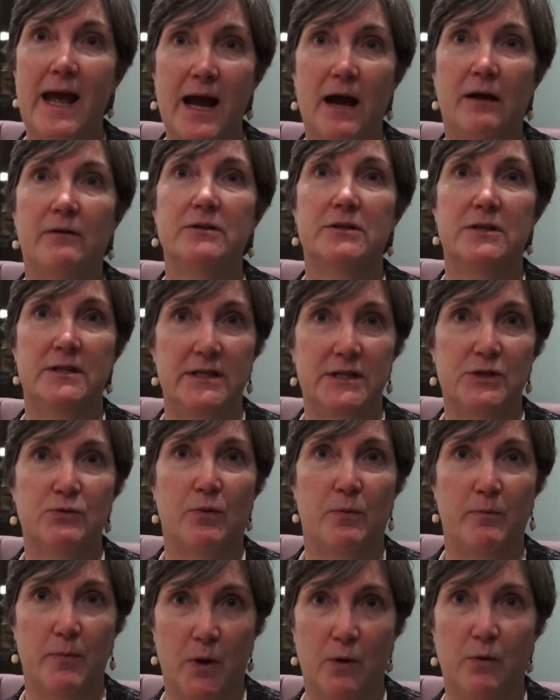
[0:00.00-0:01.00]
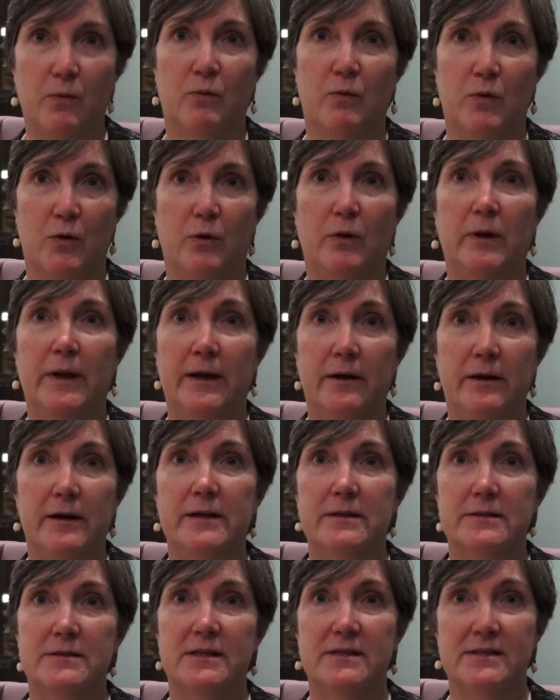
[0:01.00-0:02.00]
out to these remote rural
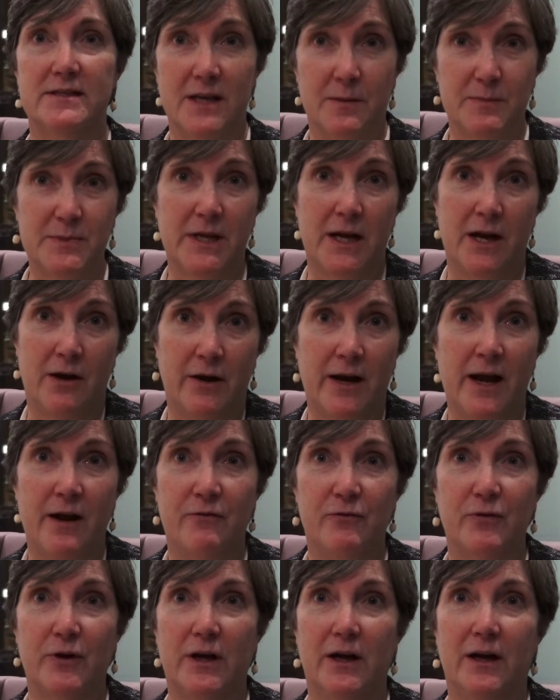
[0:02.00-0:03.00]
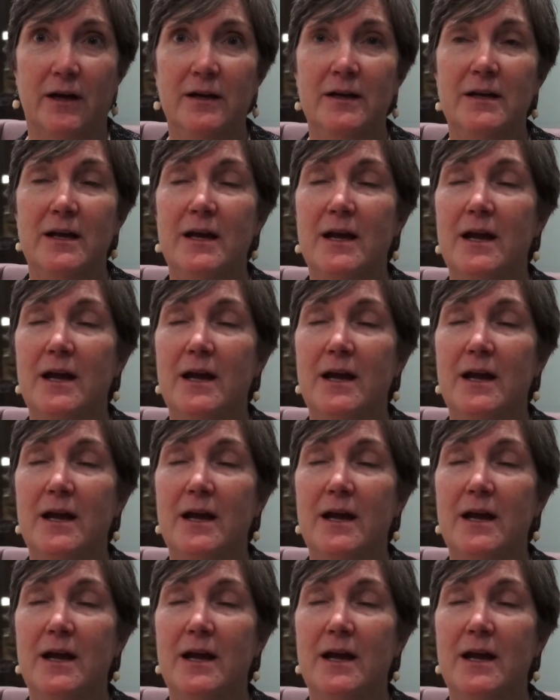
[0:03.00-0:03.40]
areas in sub-Saharan Africa.